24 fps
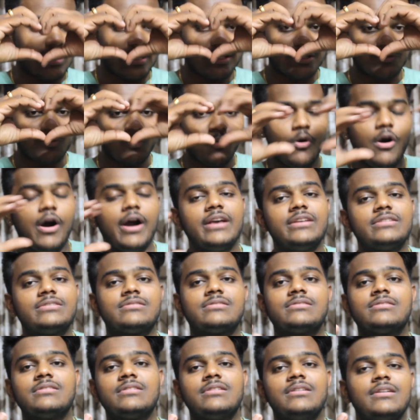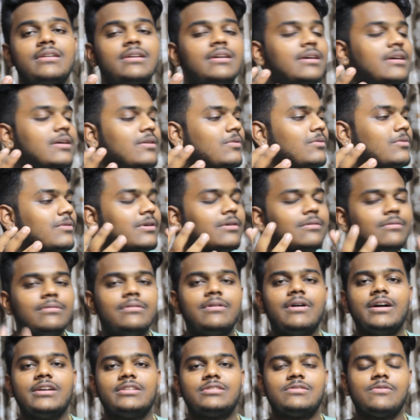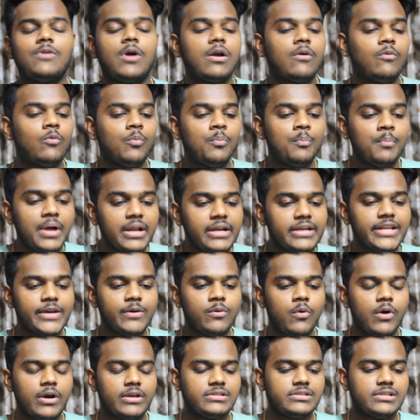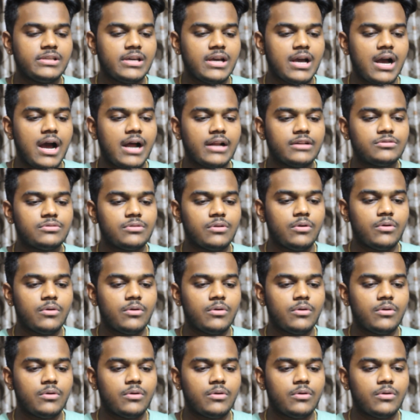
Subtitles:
Like, his voice, what a melting voice he got.